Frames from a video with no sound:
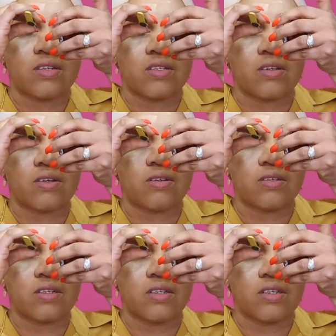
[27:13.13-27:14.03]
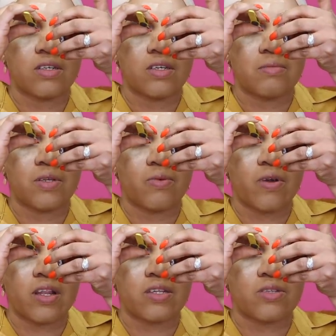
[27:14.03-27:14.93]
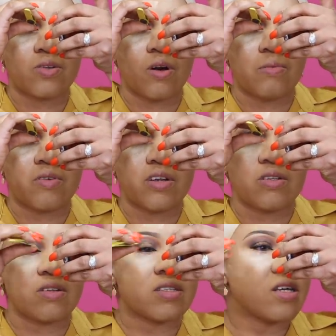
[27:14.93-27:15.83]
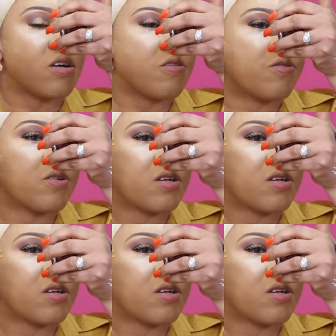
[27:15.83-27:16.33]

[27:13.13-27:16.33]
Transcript: So be willing to upgrade yourself.